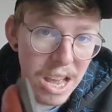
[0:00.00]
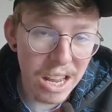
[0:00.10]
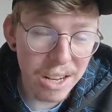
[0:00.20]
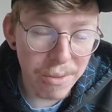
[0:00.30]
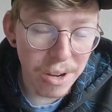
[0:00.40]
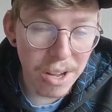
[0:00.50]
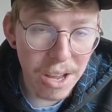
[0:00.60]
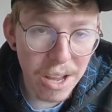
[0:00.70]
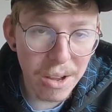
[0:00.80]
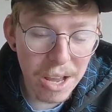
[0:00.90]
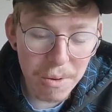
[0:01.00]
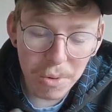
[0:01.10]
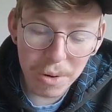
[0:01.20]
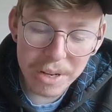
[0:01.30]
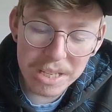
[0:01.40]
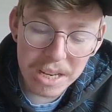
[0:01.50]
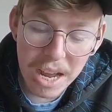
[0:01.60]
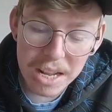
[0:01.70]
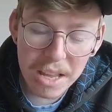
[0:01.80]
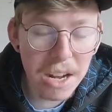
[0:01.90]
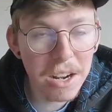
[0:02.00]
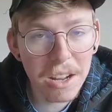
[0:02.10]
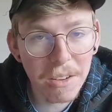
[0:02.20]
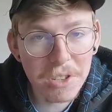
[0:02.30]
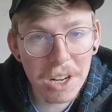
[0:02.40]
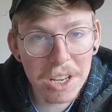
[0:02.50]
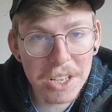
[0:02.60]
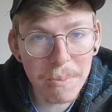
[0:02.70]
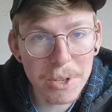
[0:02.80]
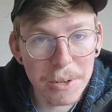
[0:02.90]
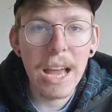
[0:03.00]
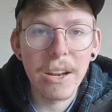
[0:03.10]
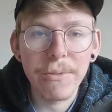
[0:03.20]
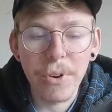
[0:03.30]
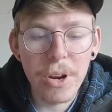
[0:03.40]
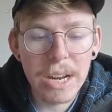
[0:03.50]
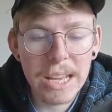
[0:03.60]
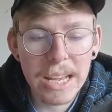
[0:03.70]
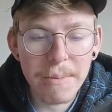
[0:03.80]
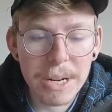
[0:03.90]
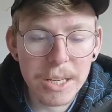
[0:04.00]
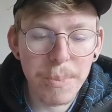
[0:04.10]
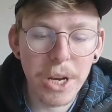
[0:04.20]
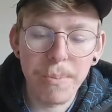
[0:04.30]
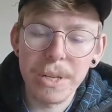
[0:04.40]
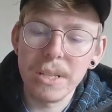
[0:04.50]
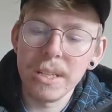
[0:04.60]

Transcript: And if I want to entertain it, then obviously I'll accept it. And finally, my last pickup